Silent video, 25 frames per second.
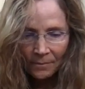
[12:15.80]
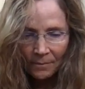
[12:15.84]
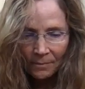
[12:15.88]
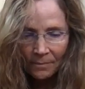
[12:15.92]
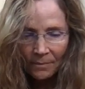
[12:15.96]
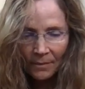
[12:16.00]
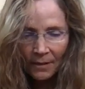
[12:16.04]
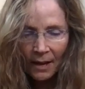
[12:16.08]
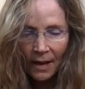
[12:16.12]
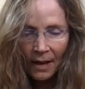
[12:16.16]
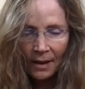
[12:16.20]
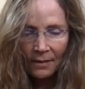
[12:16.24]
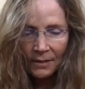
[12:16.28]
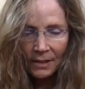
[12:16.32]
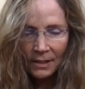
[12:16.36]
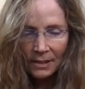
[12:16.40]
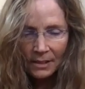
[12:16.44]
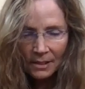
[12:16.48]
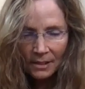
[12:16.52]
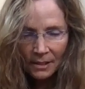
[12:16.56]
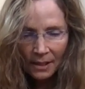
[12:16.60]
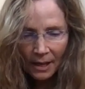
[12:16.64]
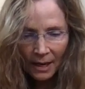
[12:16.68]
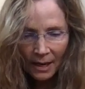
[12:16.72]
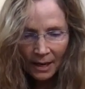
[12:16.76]
And having
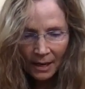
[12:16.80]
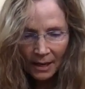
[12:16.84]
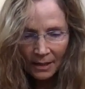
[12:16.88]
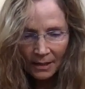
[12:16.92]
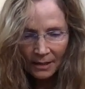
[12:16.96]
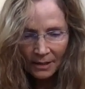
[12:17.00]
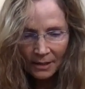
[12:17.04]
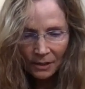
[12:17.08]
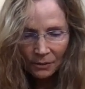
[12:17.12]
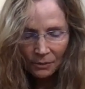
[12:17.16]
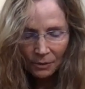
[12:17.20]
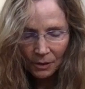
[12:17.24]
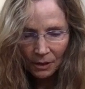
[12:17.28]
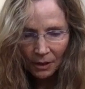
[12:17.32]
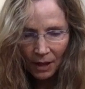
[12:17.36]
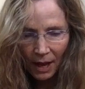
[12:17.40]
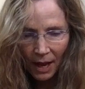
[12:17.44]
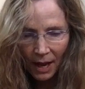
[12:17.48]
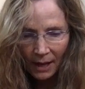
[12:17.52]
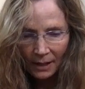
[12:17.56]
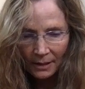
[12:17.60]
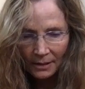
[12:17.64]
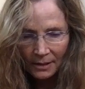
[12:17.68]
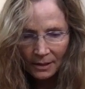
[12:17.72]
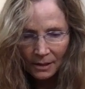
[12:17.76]
scanned and
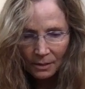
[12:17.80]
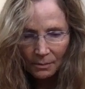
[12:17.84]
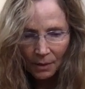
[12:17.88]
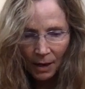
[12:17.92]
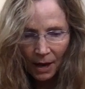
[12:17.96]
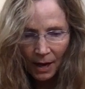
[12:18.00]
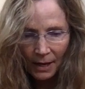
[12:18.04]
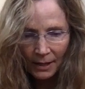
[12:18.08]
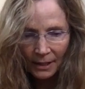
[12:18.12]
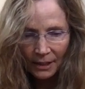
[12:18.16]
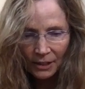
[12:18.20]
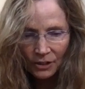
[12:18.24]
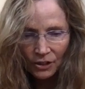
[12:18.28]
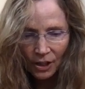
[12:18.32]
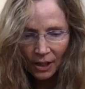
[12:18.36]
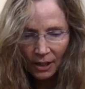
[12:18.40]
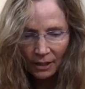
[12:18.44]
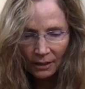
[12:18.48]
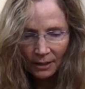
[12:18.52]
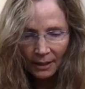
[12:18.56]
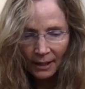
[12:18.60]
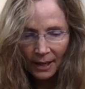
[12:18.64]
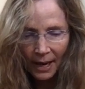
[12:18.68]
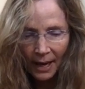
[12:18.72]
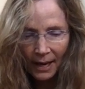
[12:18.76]
relaxed the body,
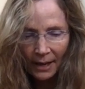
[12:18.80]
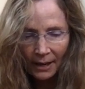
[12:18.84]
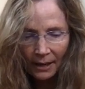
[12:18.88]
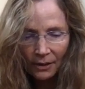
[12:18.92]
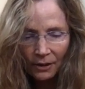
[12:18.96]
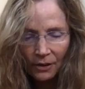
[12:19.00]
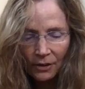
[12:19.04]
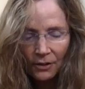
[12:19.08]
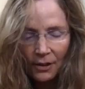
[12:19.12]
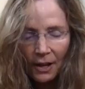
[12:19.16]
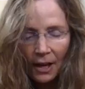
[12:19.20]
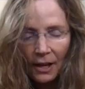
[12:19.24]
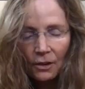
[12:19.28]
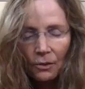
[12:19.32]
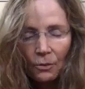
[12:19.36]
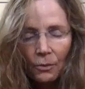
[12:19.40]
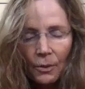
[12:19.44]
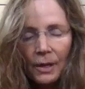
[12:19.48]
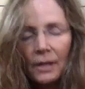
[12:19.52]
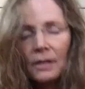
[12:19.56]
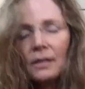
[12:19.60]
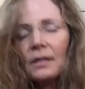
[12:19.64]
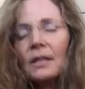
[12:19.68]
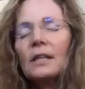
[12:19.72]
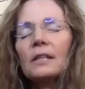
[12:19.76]
gently anchor that
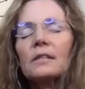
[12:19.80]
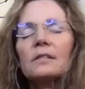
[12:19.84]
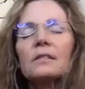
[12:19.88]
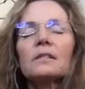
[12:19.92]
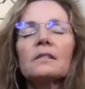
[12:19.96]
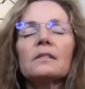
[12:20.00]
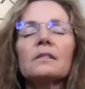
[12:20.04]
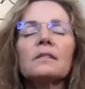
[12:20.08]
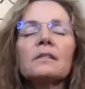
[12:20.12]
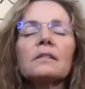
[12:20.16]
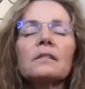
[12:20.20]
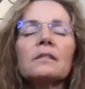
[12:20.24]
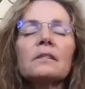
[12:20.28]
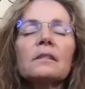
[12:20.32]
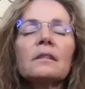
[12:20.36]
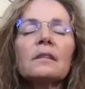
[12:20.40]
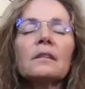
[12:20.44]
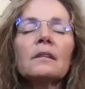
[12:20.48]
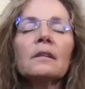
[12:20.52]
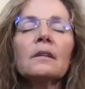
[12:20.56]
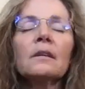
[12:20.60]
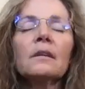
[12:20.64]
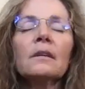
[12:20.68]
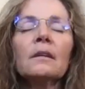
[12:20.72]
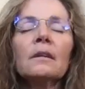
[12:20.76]
awareness
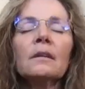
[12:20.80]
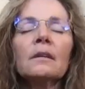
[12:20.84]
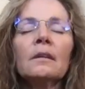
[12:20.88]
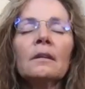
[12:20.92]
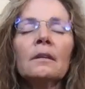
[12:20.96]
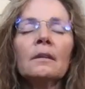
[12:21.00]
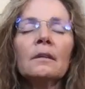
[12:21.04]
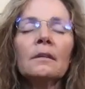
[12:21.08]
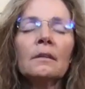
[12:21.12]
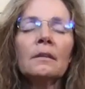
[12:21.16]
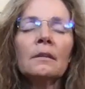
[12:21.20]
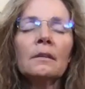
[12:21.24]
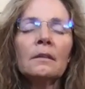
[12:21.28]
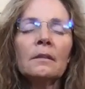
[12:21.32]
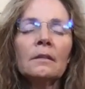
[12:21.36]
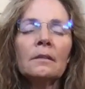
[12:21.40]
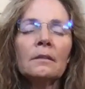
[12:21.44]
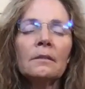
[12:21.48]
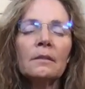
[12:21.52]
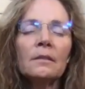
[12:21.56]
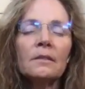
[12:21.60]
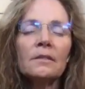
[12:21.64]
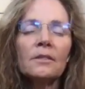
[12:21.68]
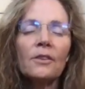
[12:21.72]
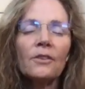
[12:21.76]

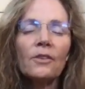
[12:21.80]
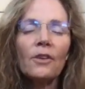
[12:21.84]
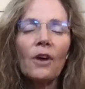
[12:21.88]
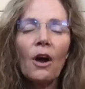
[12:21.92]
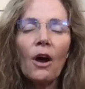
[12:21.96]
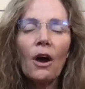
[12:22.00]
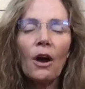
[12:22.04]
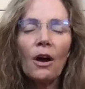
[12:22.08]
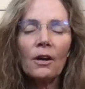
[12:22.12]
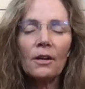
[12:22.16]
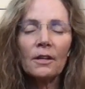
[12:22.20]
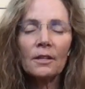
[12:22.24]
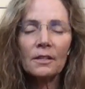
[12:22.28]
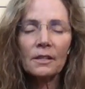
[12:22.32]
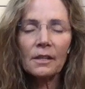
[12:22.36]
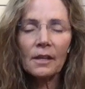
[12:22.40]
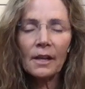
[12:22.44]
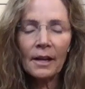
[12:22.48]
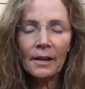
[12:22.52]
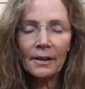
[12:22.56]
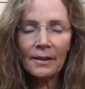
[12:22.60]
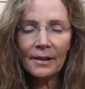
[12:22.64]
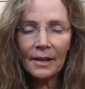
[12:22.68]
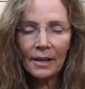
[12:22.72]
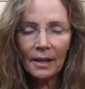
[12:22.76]
to the heart
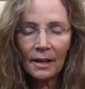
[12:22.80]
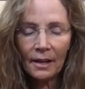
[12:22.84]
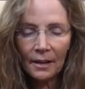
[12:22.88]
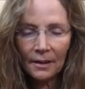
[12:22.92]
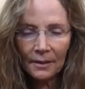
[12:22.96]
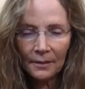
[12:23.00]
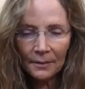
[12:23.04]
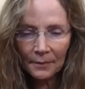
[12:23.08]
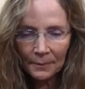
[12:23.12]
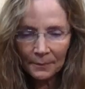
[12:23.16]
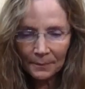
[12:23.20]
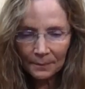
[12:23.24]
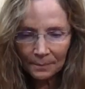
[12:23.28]
area.